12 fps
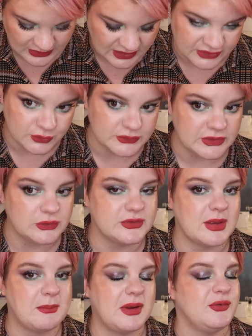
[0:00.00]
I use it to
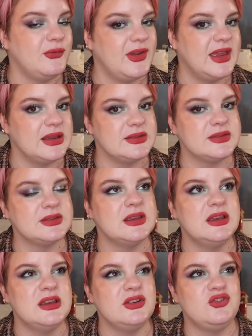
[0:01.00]
set my face.
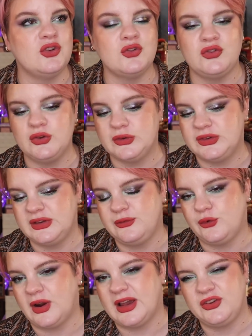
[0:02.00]
Don't use it
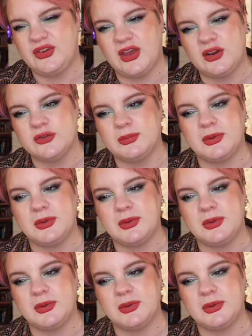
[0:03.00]
for eyeshadows